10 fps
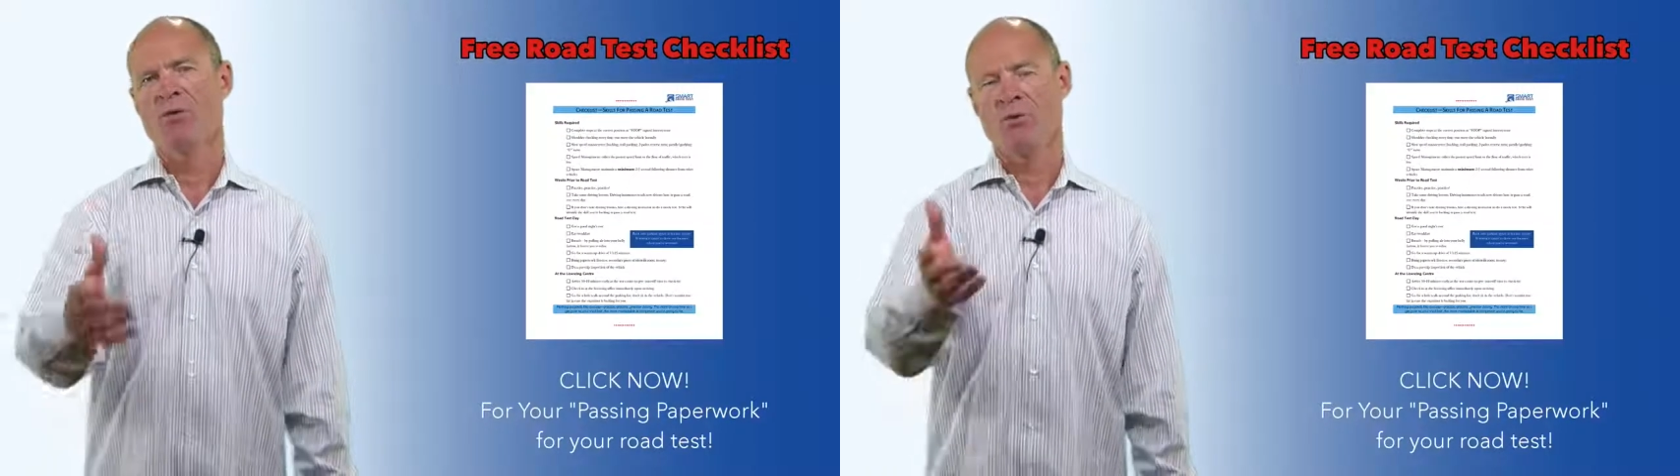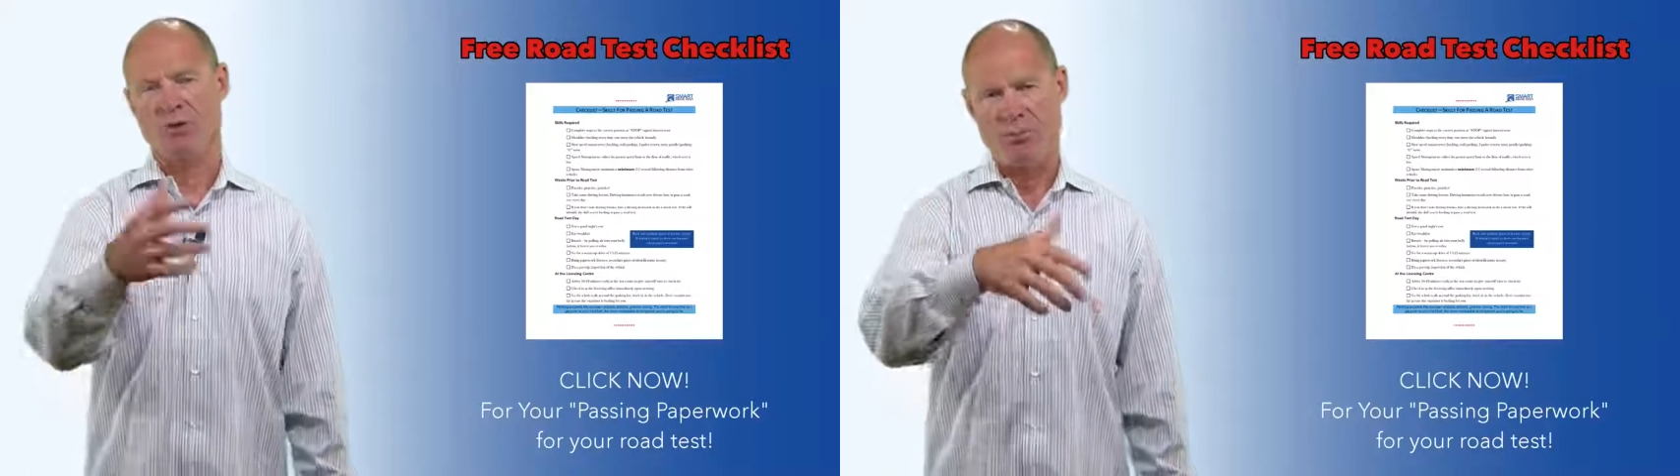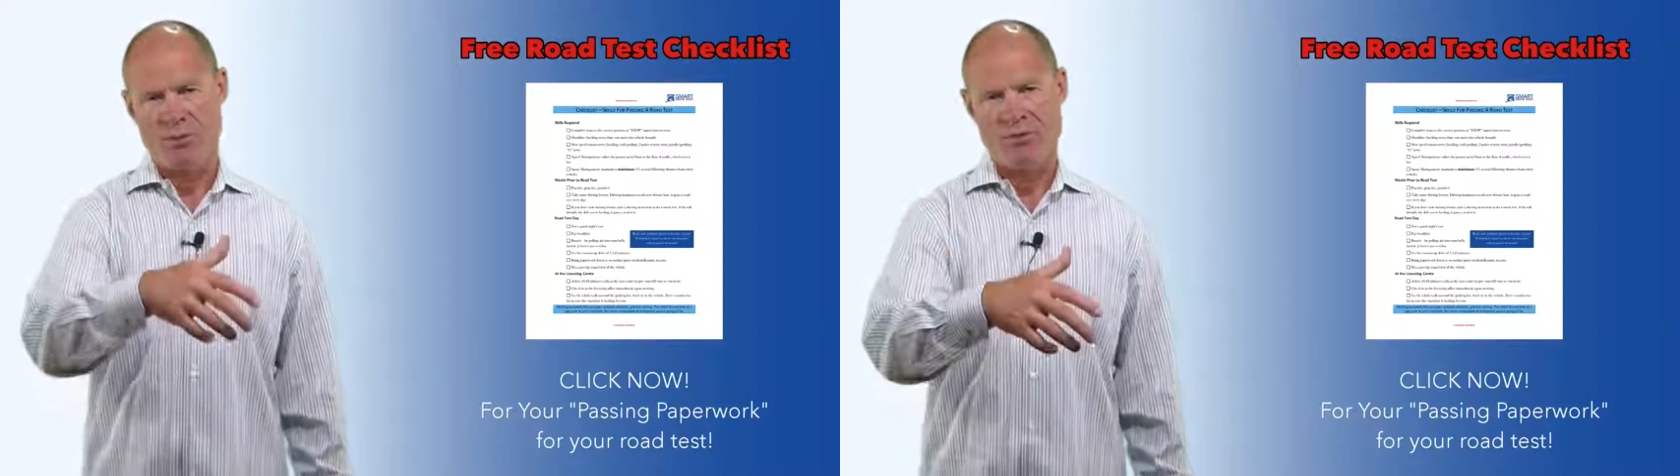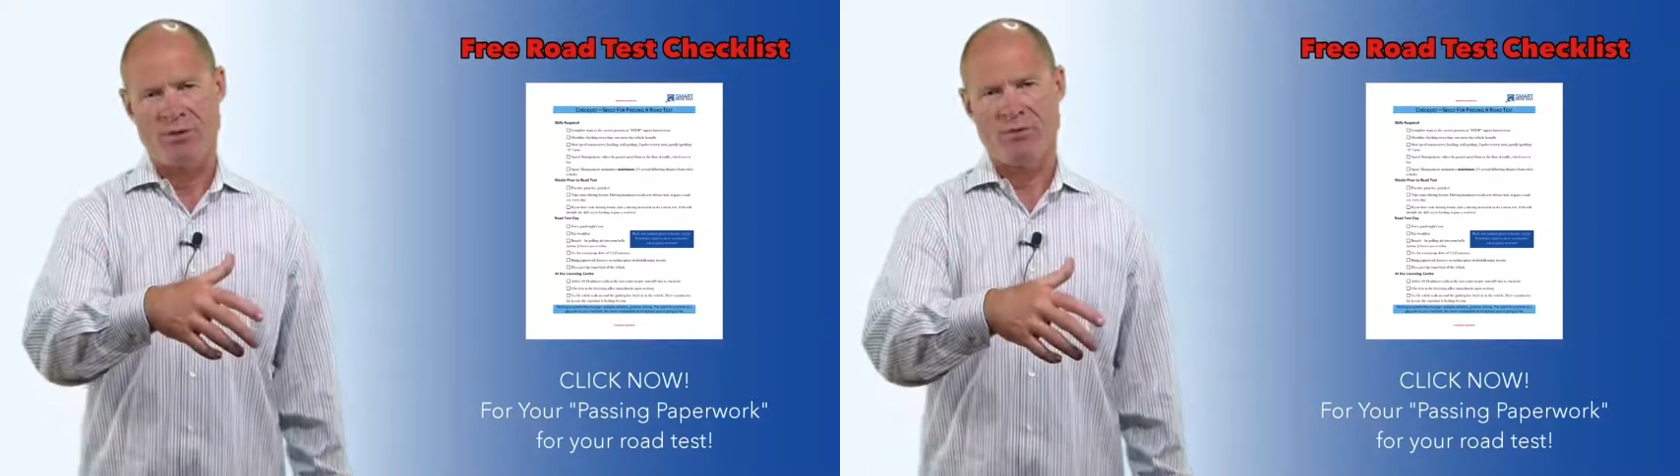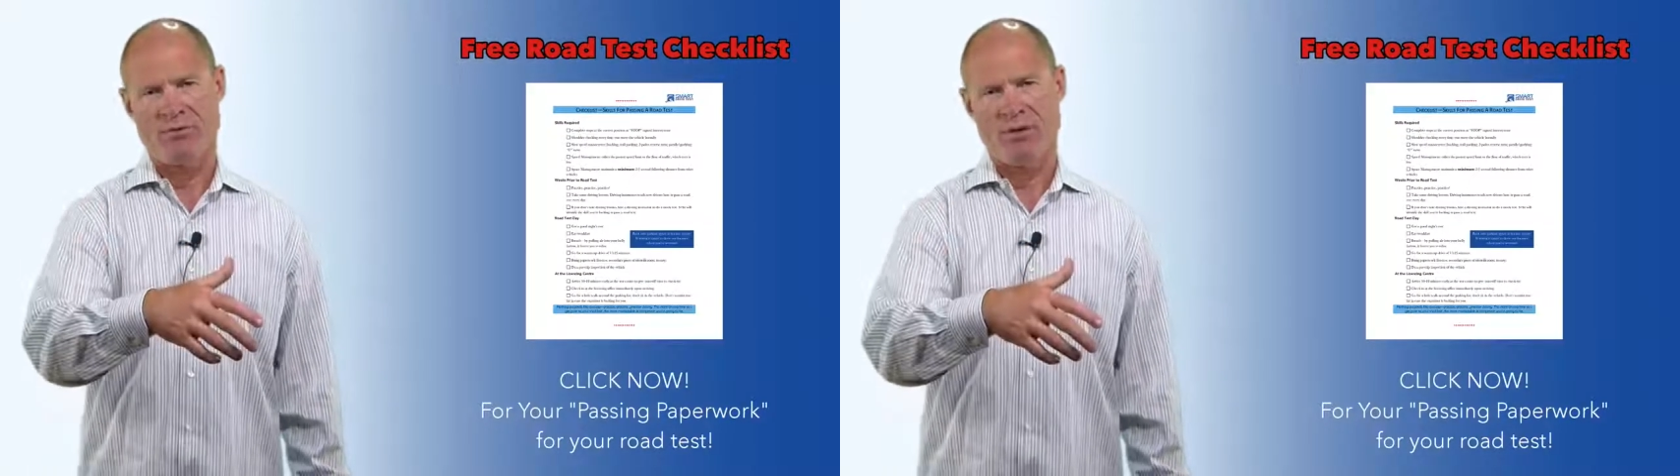Doing a
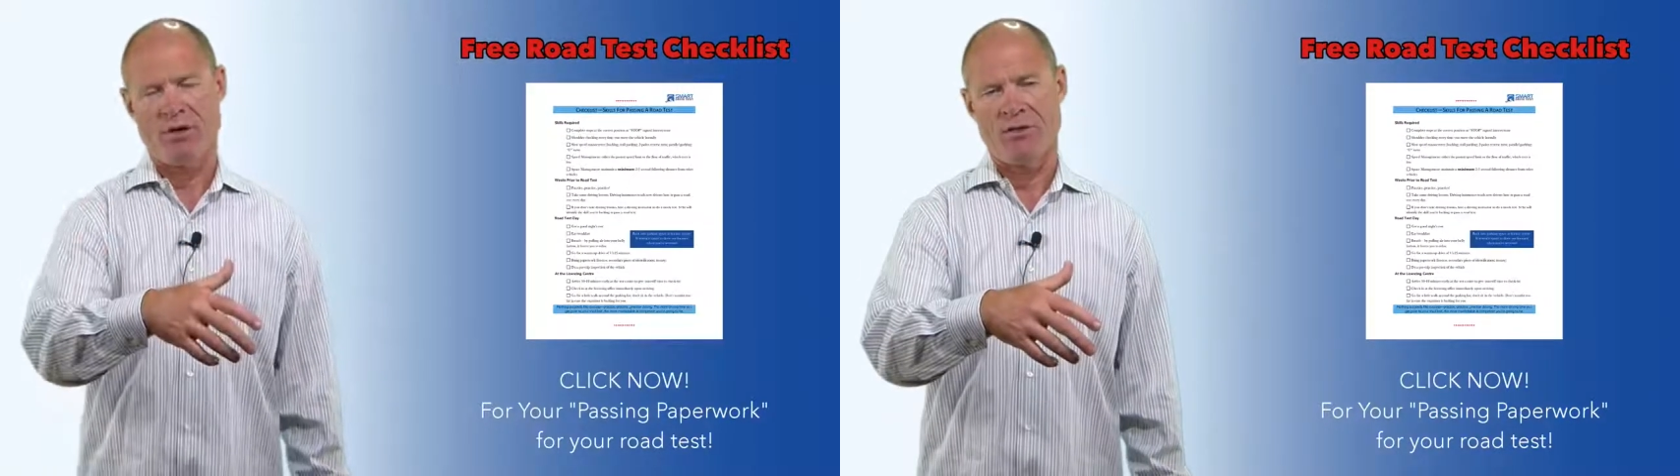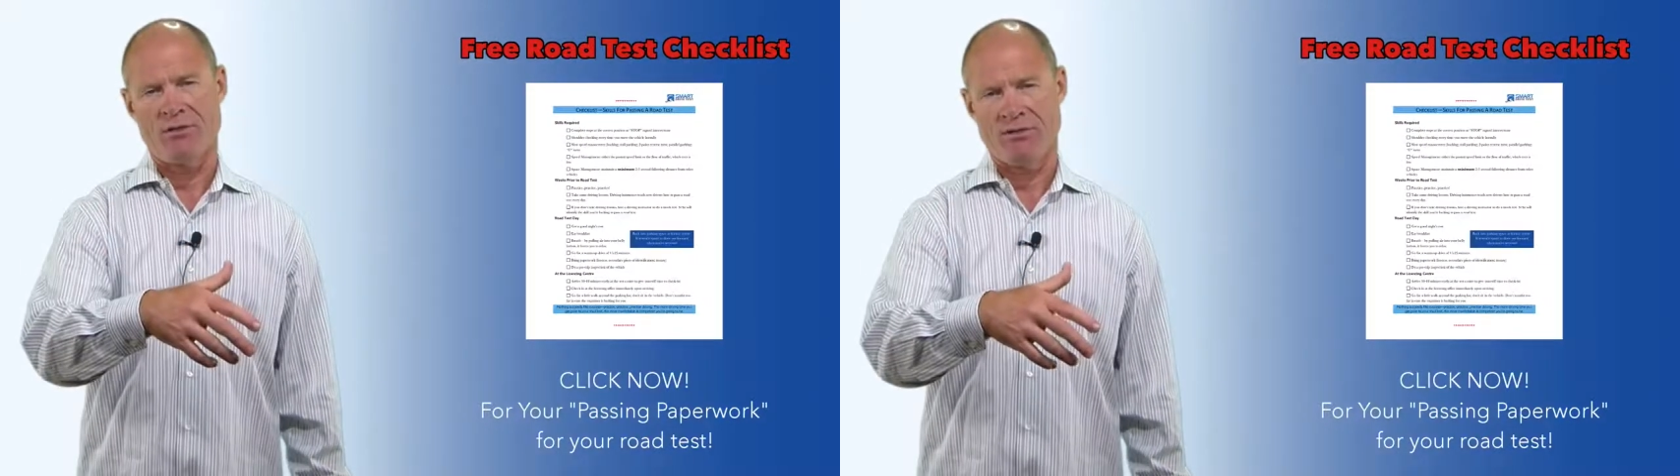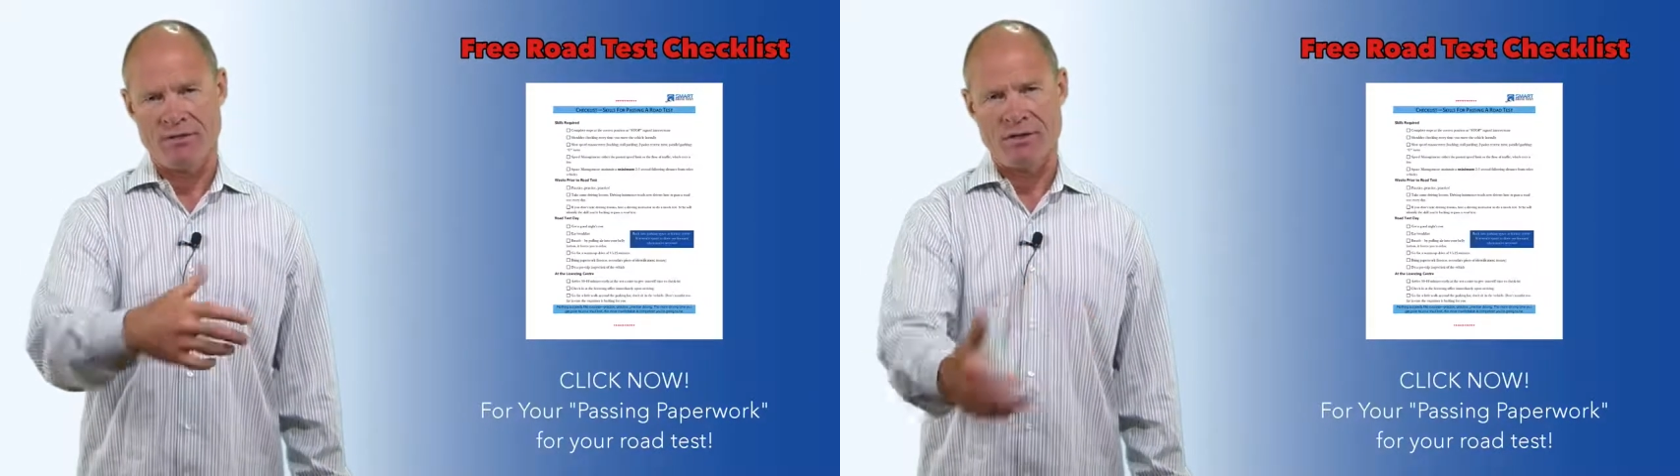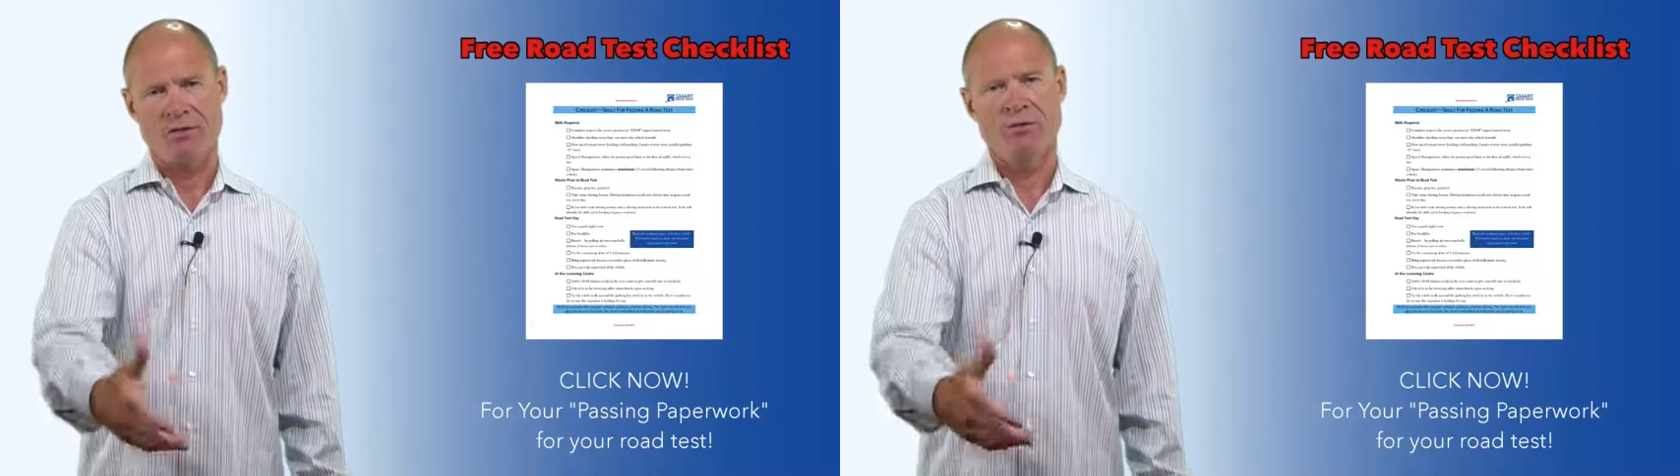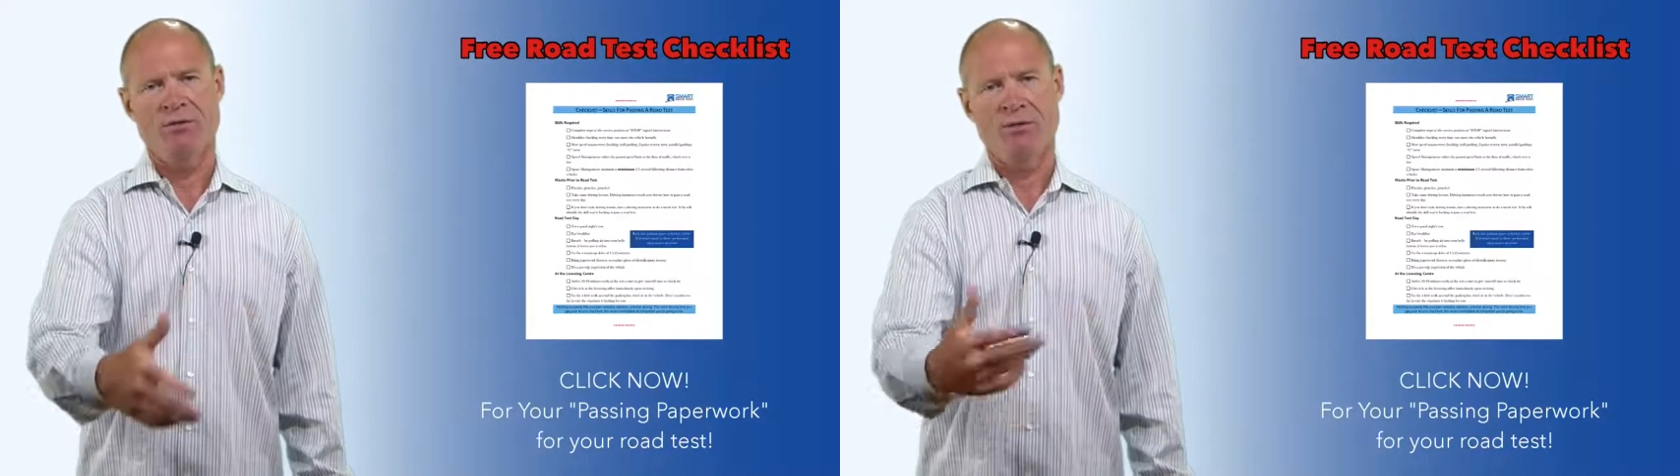pre-trip on your vehicle